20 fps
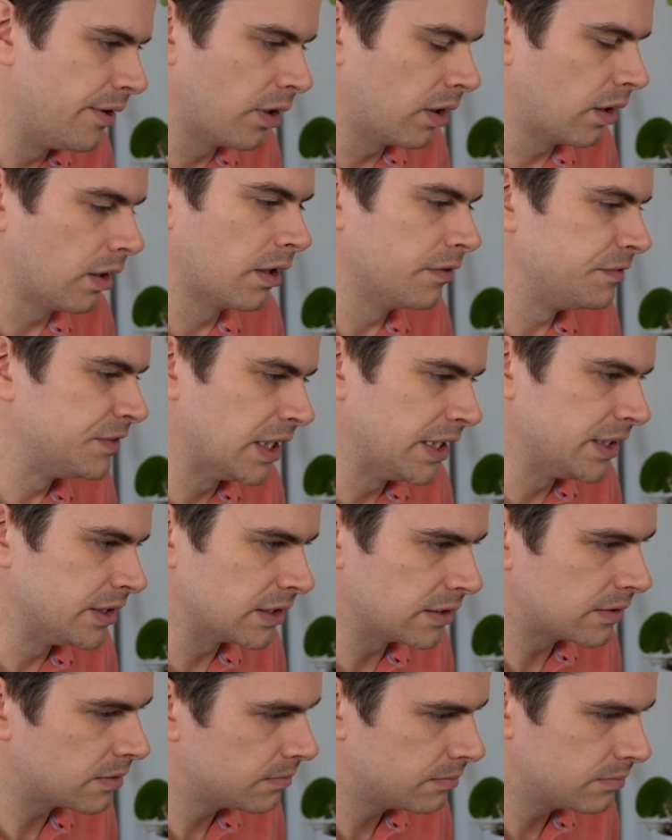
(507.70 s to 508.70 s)
not
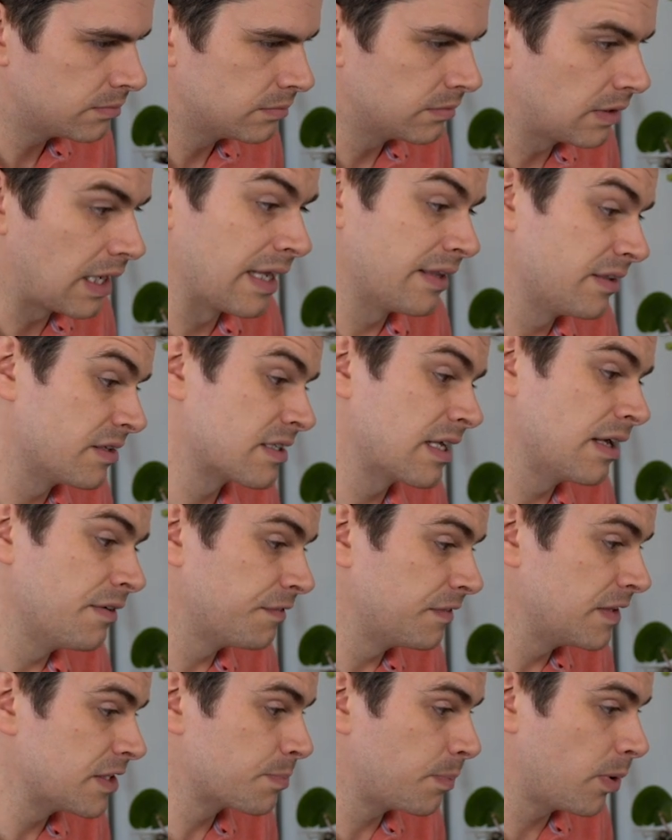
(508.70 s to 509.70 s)
life-changing. And the same
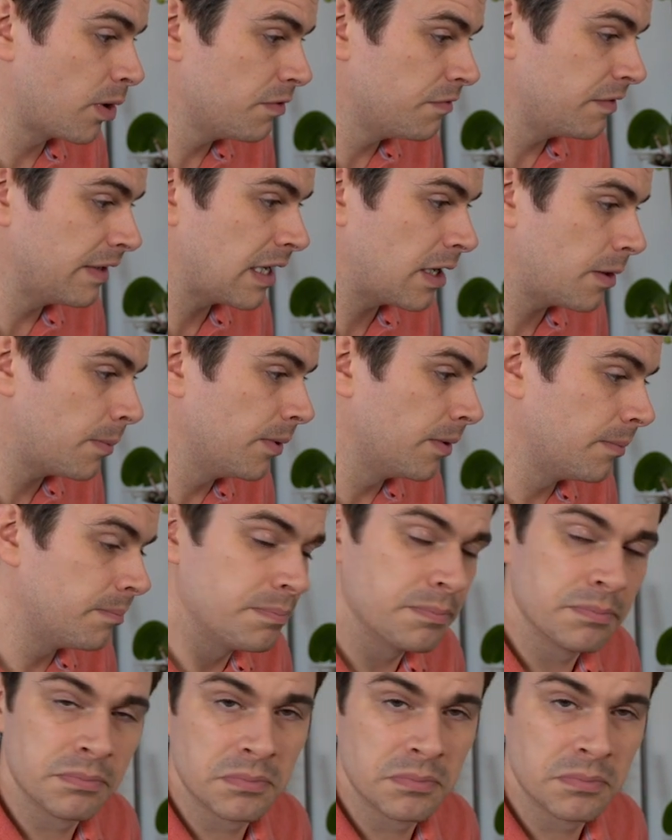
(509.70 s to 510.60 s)
for this Povey Albion.